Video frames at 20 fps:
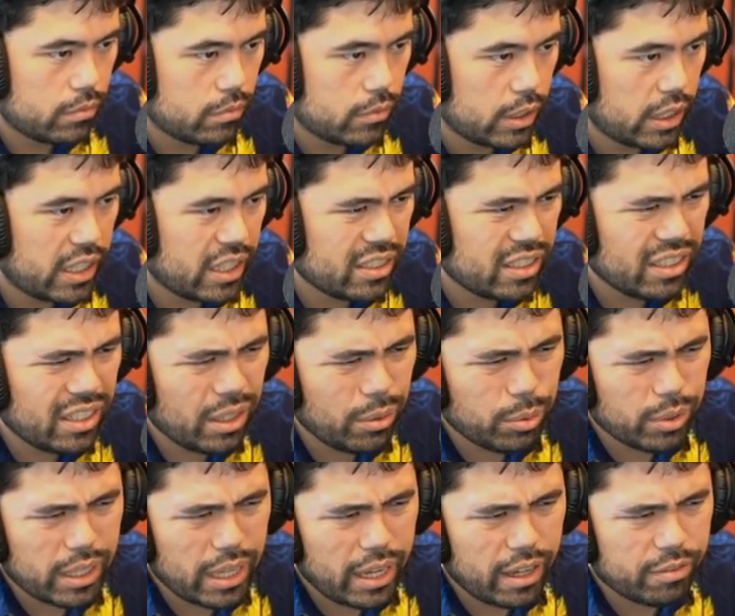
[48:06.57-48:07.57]
I guess I take
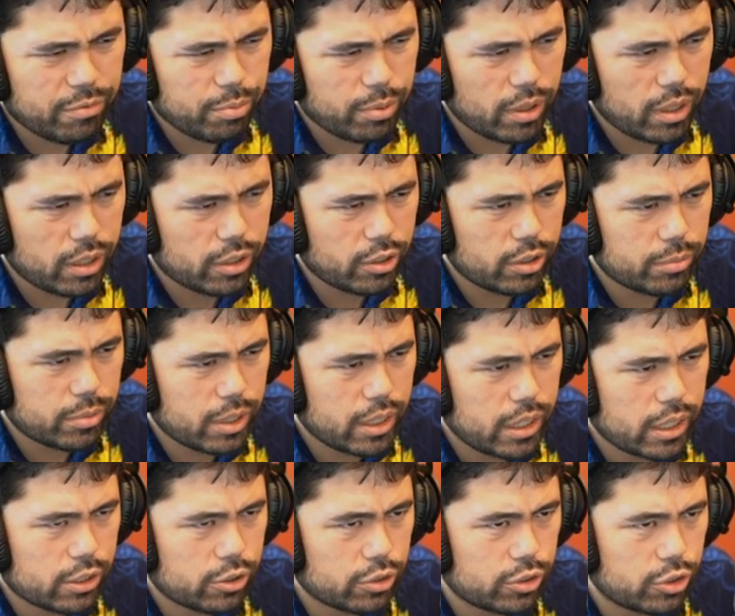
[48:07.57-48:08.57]
with the f pawn here. I'm not
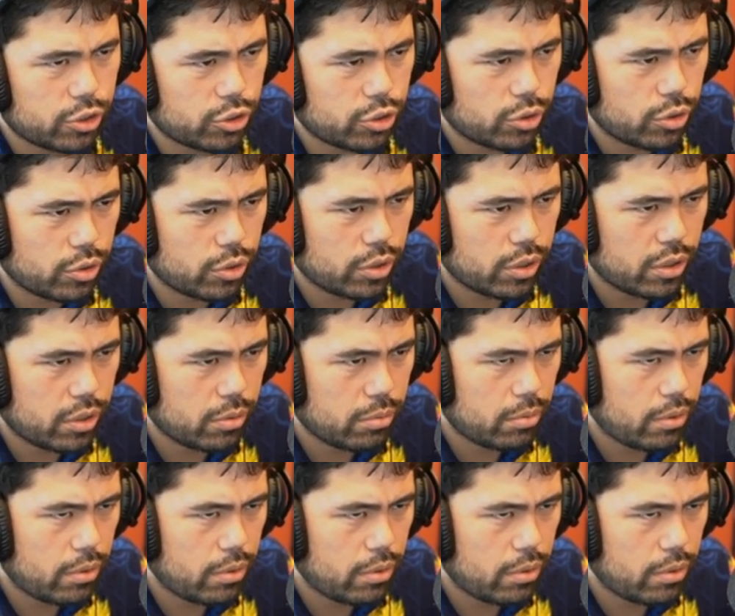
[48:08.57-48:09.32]
actually sure though.